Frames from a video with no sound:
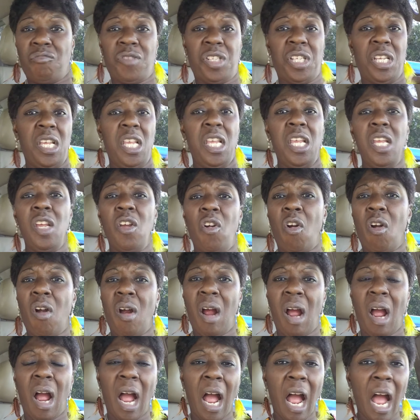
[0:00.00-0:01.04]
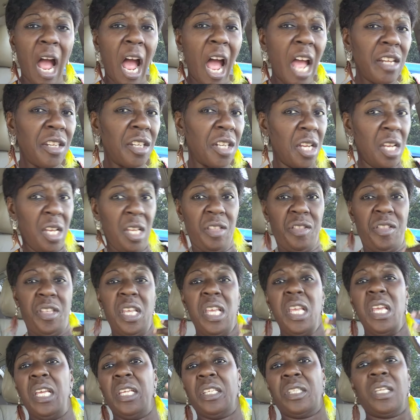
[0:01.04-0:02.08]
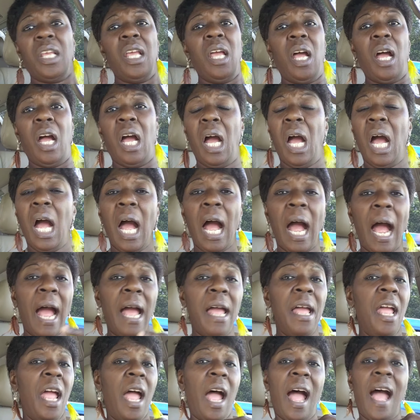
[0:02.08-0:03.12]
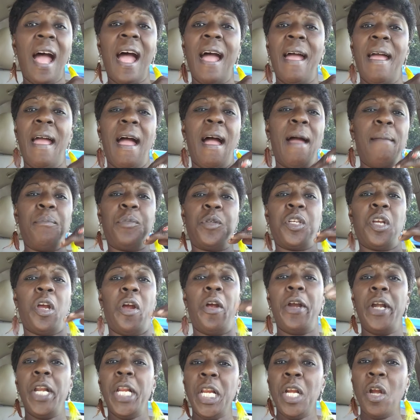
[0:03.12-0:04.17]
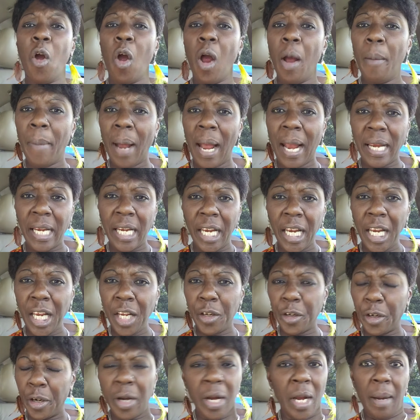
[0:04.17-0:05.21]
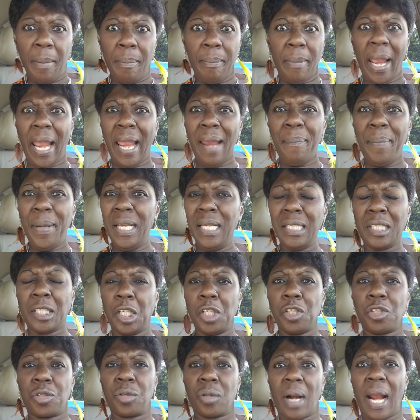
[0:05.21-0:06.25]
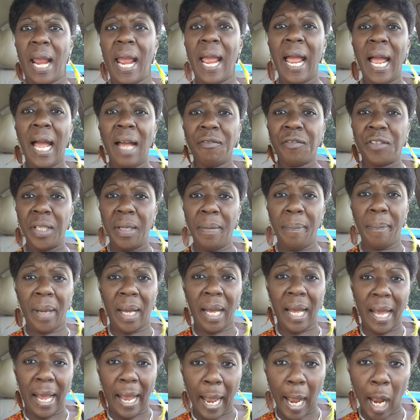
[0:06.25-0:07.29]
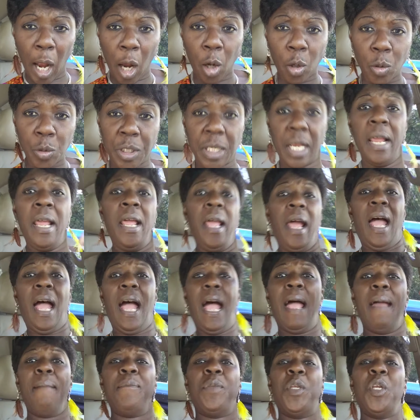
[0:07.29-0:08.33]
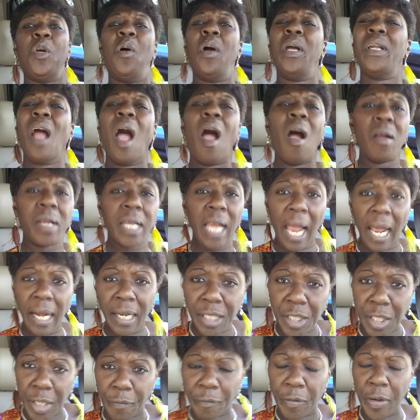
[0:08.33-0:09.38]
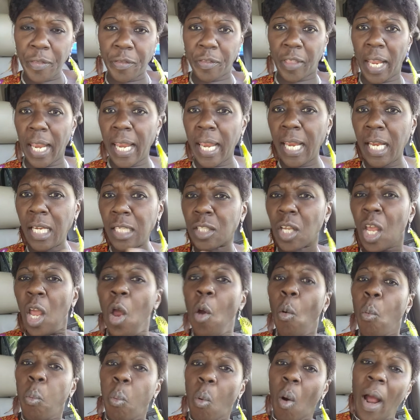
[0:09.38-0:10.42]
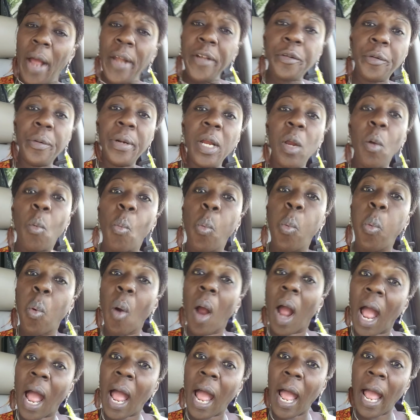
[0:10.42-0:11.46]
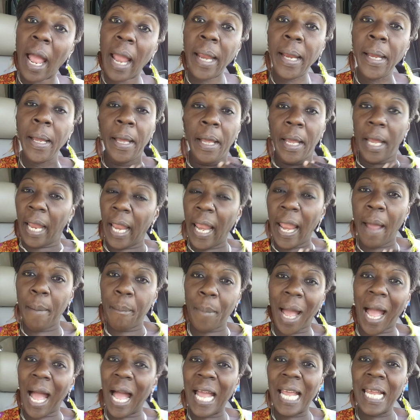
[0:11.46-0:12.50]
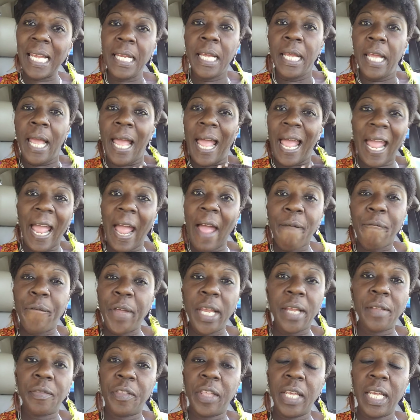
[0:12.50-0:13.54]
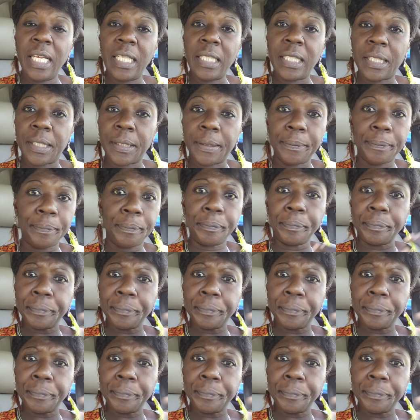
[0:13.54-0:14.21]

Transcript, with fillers: tea or hot this, hot. I, I, am turning on my heater. Maybe it's a draft in my house. I'm doing all kind of different things, wondering why am I having this